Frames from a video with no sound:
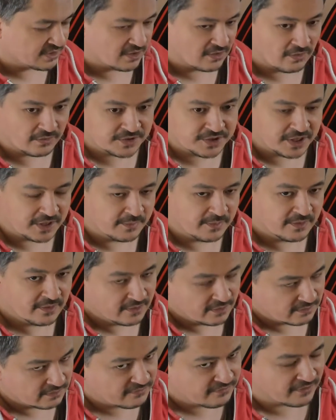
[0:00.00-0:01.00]
a lot cheaper
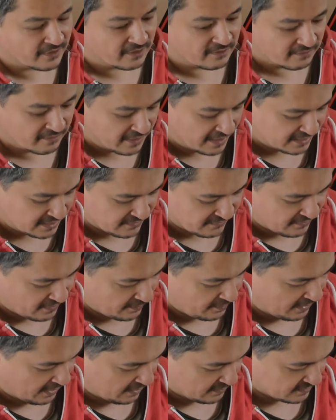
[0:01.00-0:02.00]
than
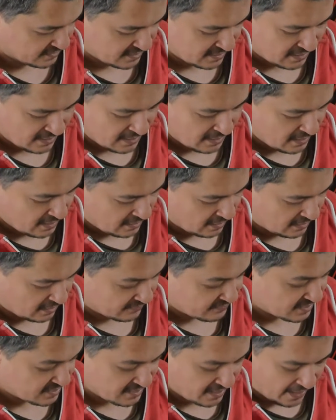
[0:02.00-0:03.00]
£385. And I
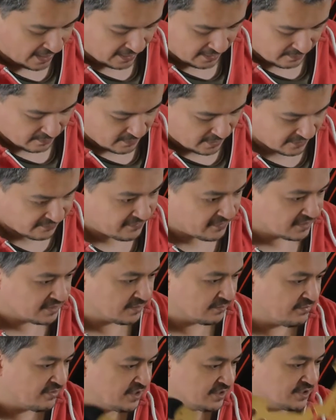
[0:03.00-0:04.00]
have to say, my first
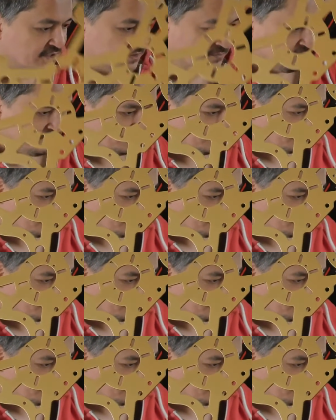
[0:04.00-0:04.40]
impression